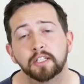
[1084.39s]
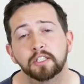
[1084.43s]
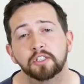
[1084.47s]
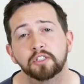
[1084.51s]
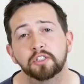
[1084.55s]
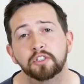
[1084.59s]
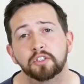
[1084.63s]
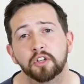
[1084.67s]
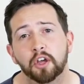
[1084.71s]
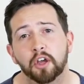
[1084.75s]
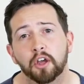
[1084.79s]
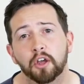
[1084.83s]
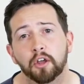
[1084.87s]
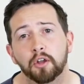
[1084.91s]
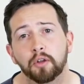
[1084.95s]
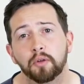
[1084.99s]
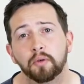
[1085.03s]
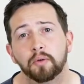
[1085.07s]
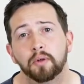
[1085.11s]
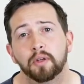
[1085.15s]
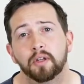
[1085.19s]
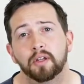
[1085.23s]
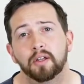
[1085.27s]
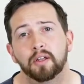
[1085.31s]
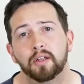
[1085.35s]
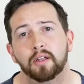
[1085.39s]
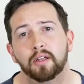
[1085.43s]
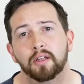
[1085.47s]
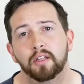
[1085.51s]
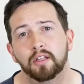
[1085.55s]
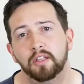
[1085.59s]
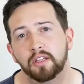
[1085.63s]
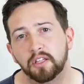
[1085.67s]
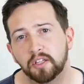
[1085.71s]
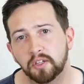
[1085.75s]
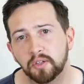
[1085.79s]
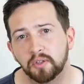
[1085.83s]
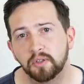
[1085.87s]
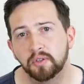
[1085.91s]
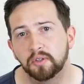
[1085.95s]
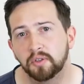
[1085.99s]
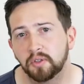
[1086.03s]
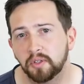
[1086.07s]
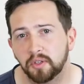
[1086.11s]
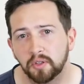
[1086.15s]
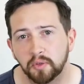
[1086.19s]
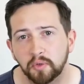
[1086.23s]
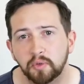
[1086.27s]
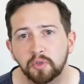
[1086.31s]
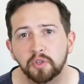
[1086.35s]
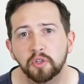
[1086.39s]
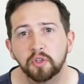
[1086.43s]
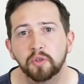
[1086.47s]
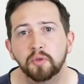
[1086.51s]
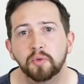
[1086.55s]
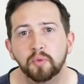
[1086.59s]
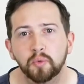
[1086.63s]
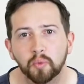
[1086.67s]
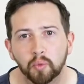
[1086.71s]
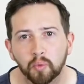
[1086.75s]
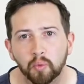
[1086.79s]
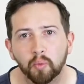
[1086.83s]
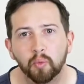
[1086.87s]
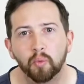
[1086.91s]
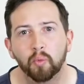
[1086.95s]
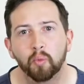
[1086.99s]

So you do